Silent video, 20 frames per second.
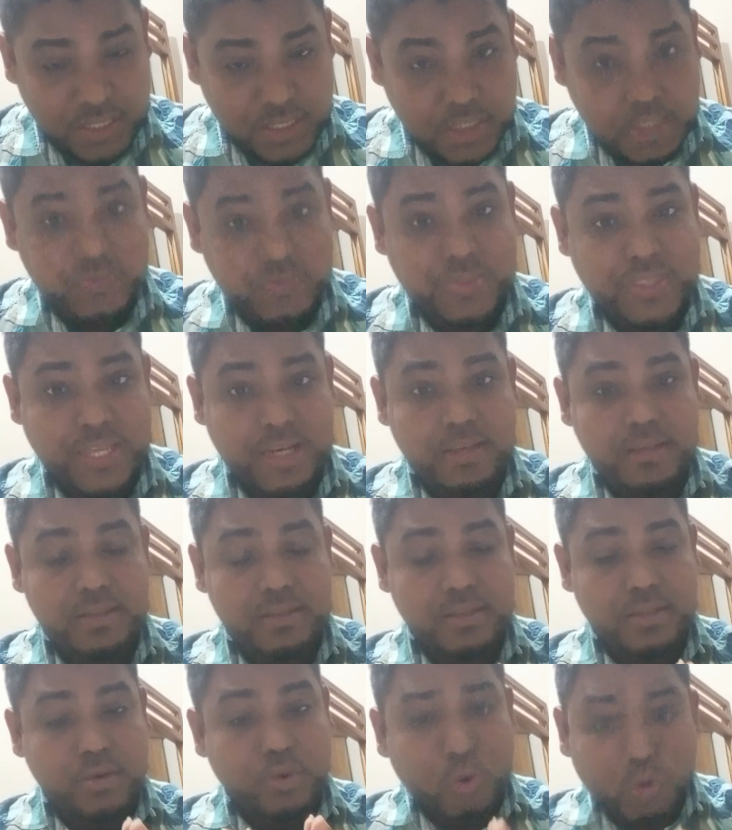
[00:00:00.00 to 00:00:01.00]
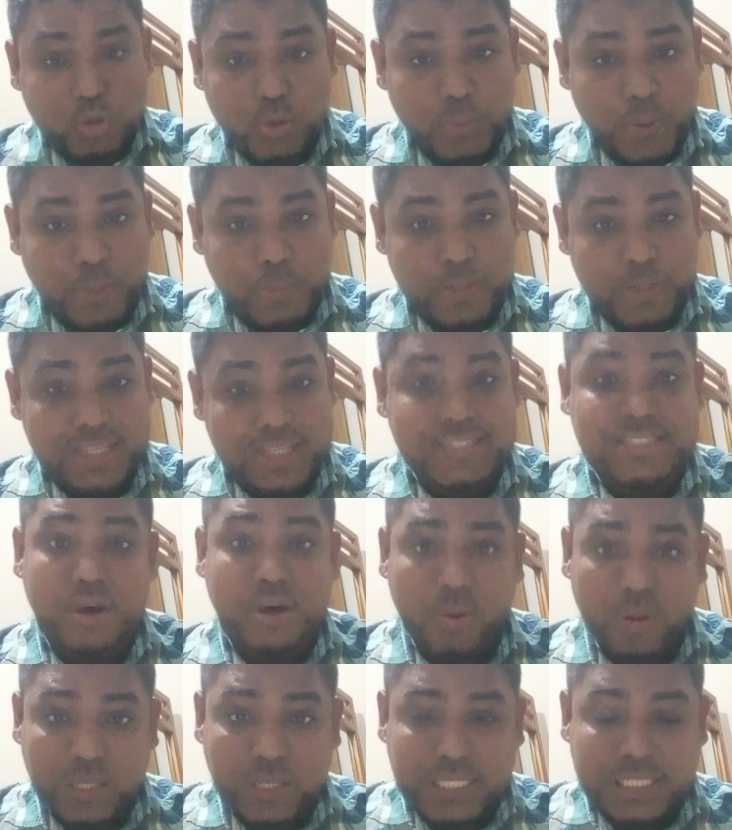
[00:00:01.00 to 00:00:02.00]
Then the court of appeal is the
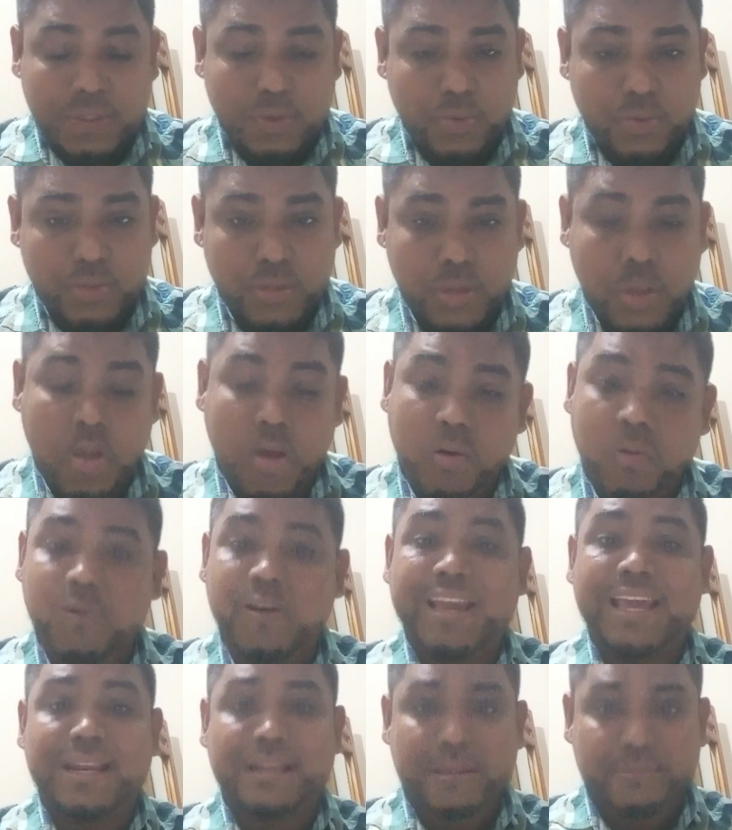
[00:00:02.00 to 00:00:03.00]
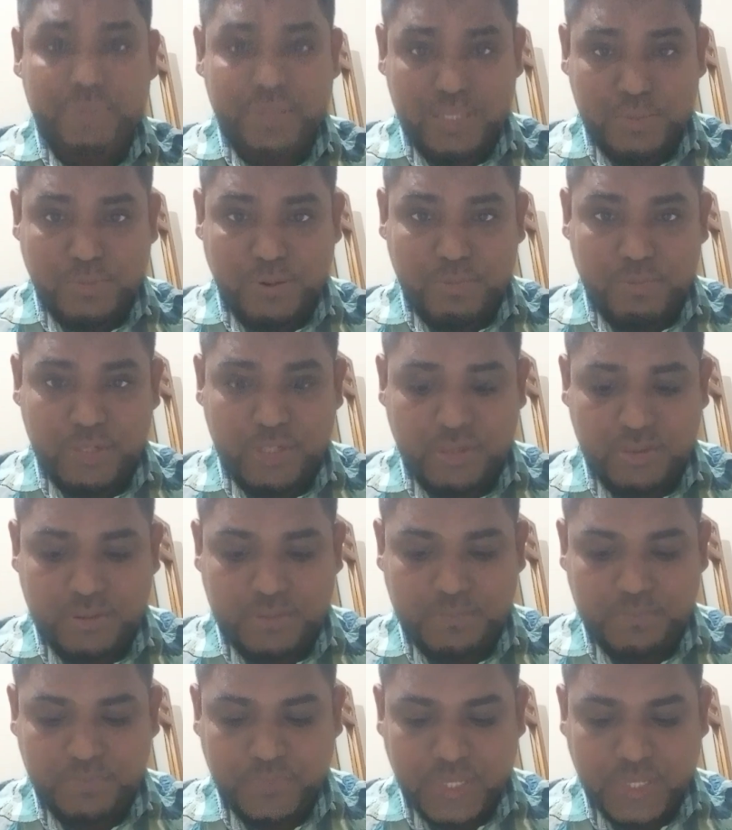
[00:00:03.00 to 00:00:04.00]
only court who can give this permission.
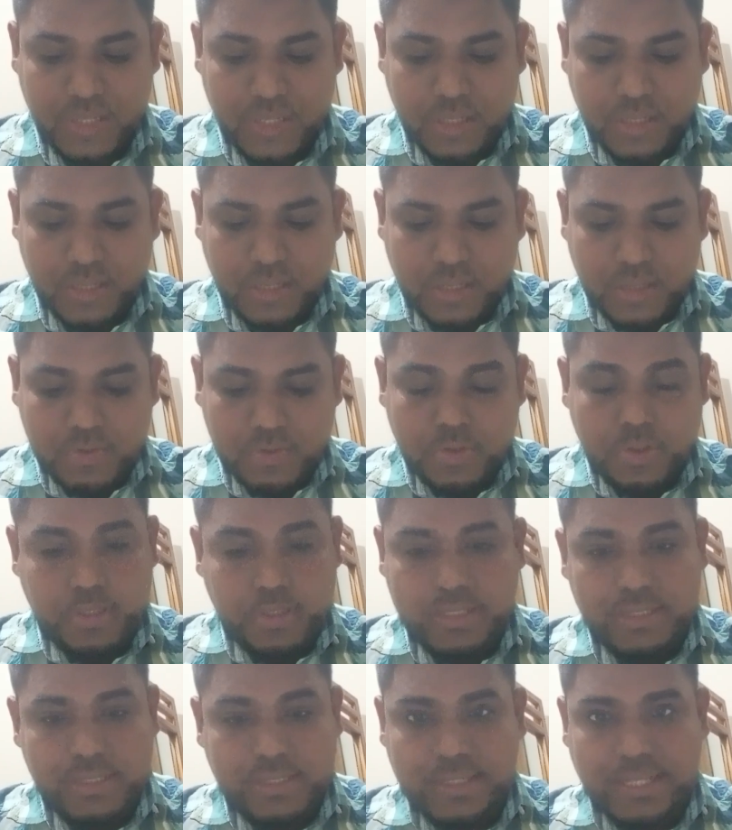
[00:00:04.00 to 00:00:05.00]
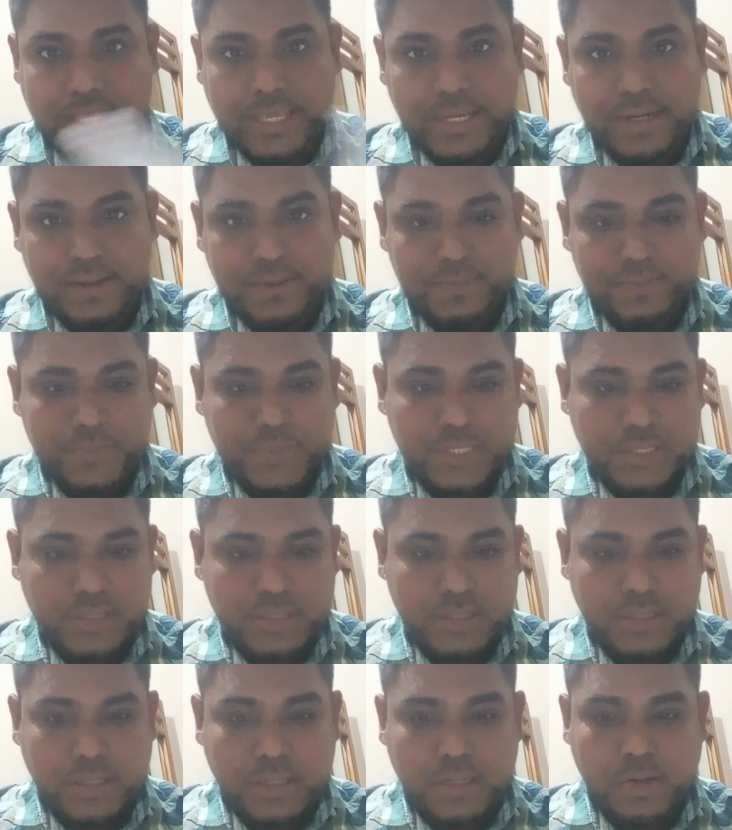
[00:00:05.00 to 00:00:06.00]
So this is clear.
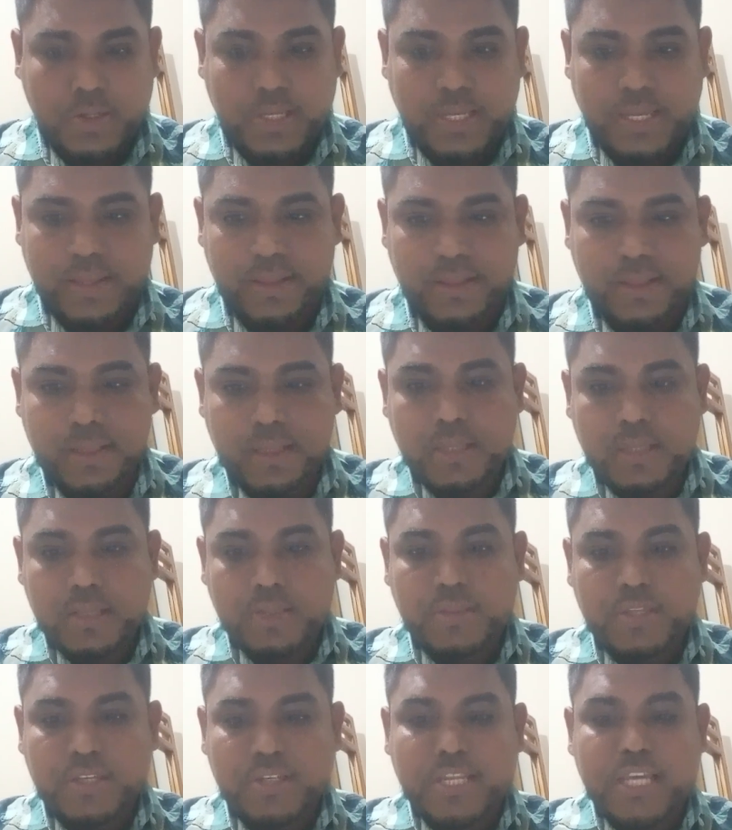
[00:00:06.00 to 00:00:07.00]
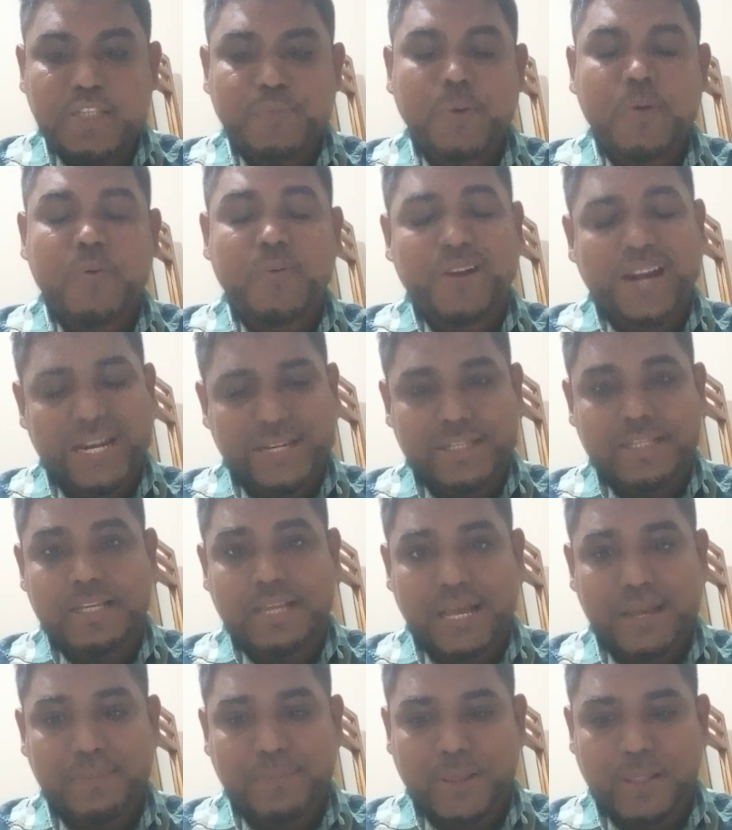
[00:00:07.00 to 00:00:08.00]
Okay. The test for granting
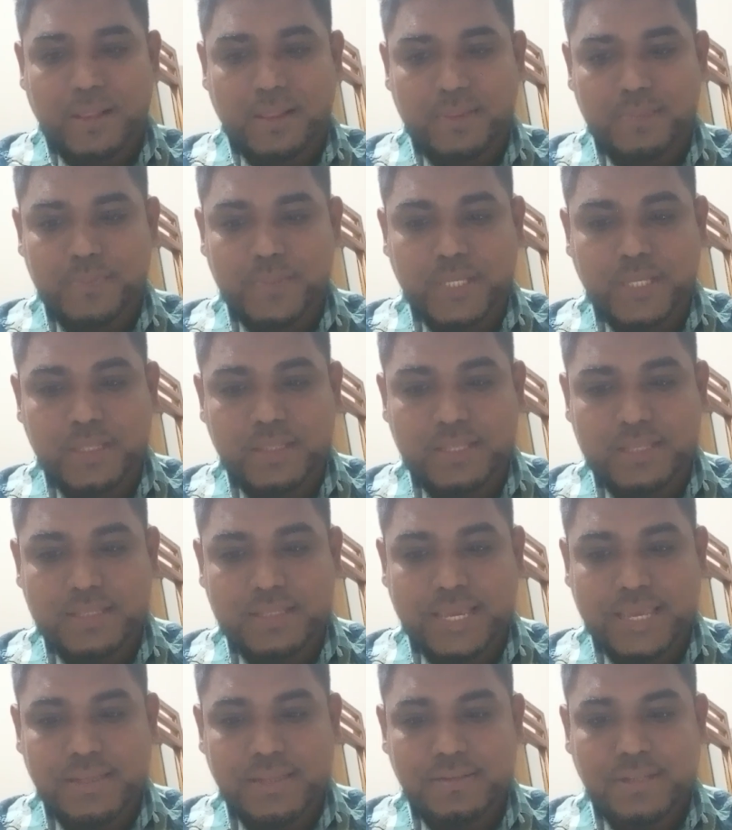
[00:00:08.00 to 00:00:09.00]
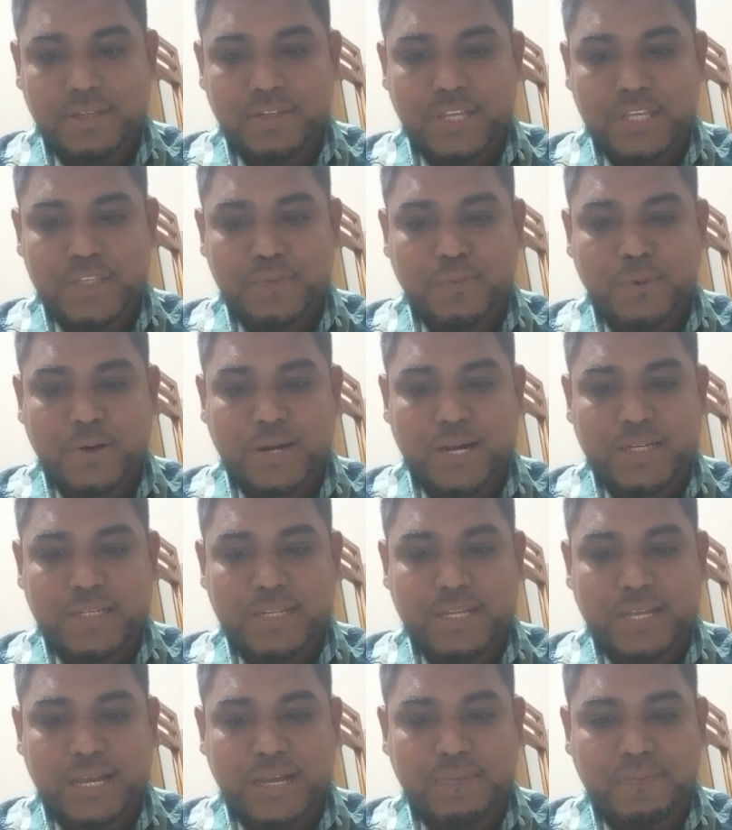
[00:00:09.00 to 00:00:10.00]
appeal, in this case, the test for
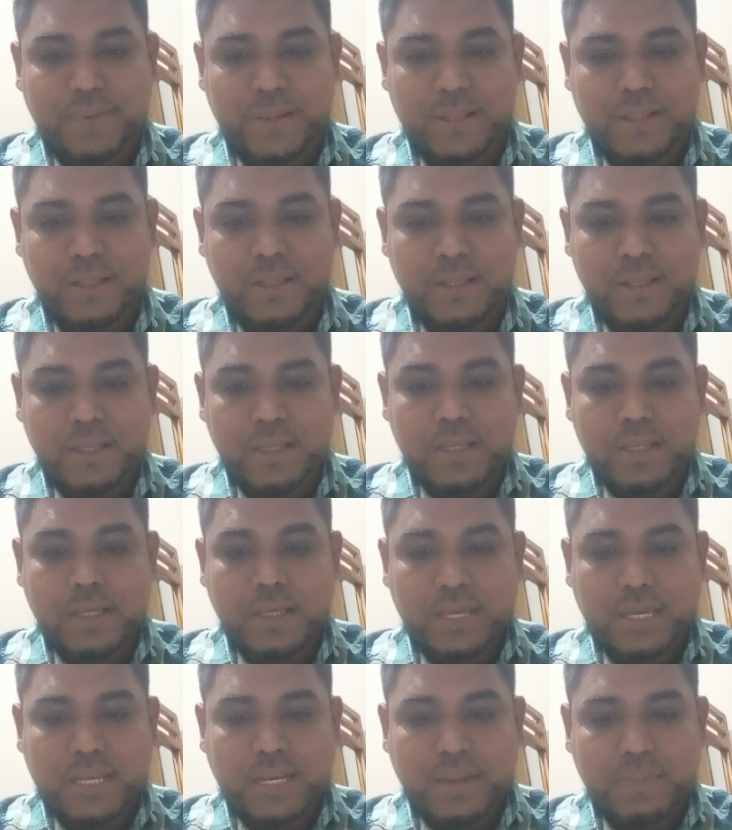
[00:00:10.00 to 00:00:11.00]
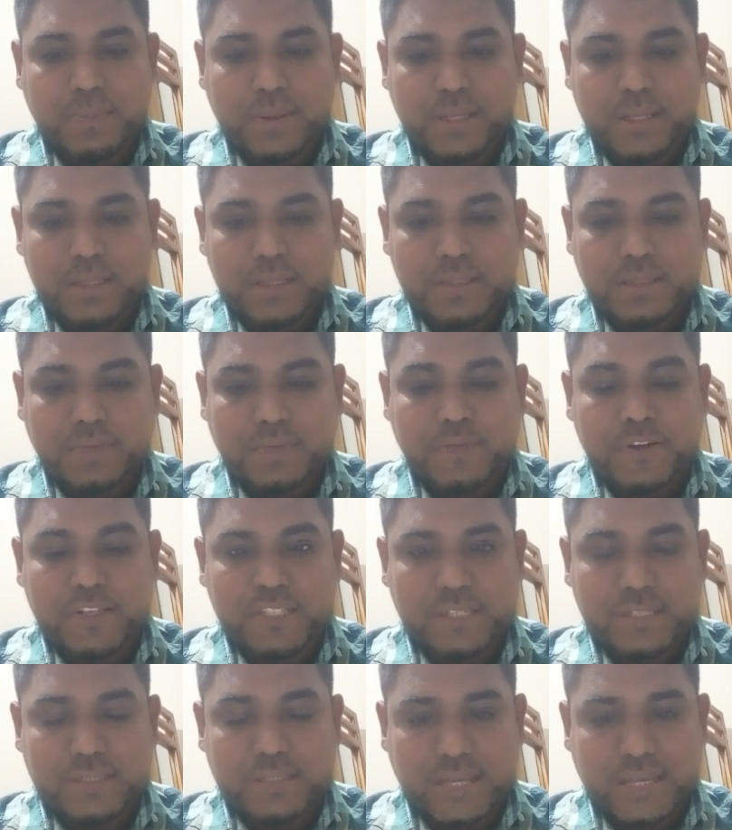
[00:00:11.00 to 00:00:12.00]
granting appeal, an appeal in the
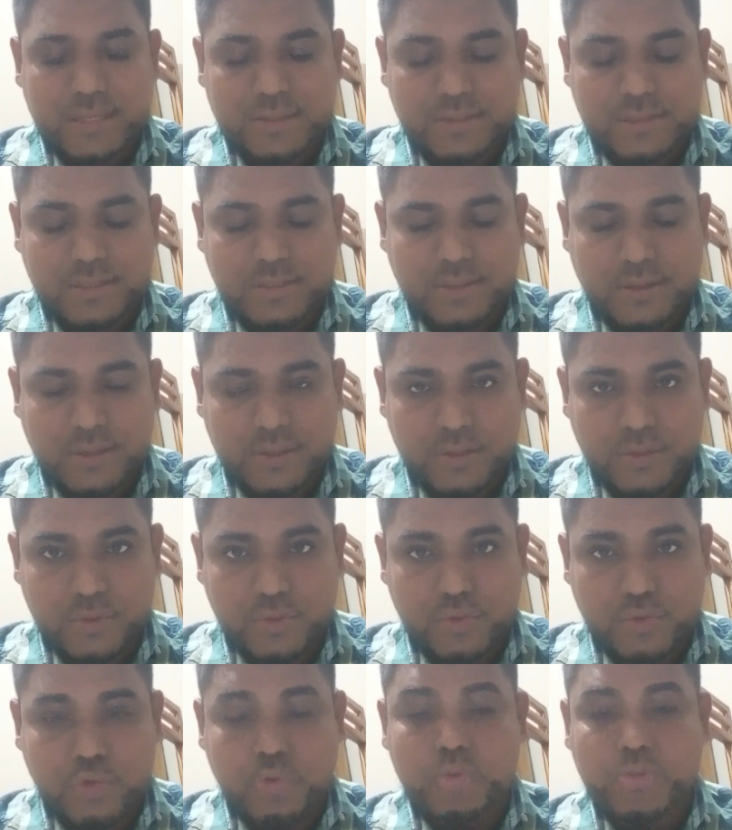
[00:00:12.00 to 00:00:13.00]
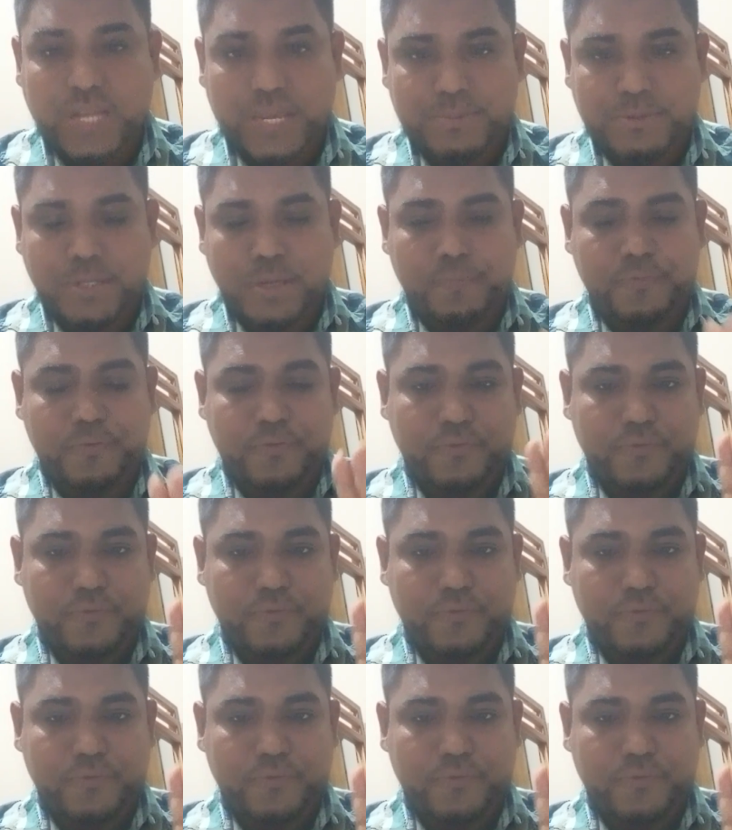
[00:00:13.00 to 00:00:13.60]
first instance, two types of